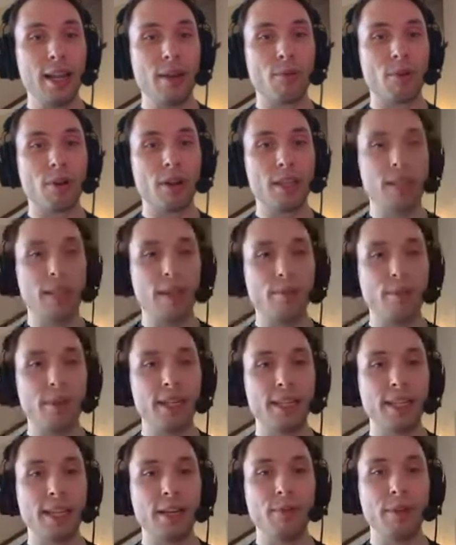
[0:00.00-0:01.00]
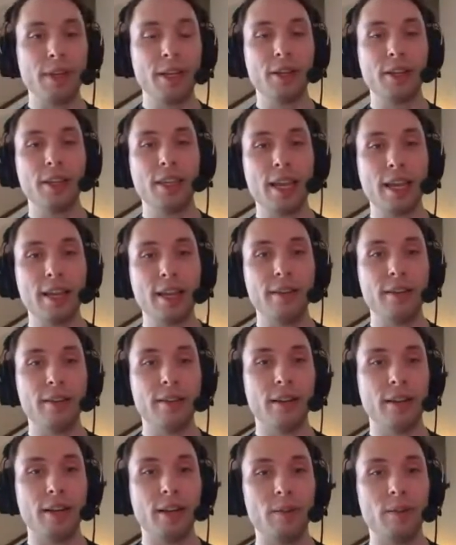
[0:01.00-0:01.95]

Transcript: work that we did, we could then